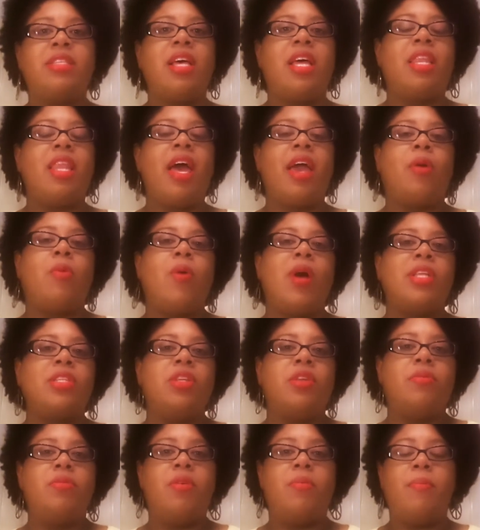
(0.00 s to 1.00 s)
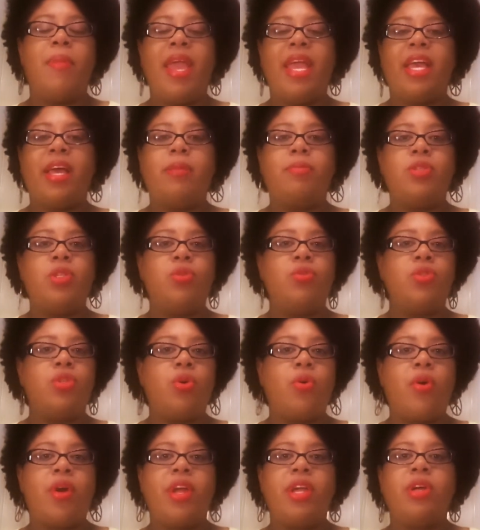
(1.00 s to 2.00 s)
I like watching the makeup
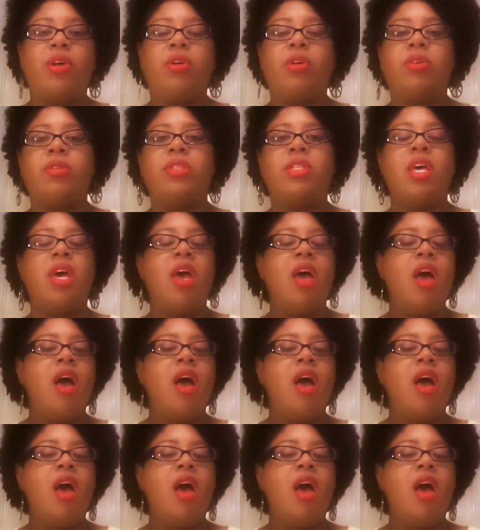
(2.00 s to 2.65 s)
tutorials.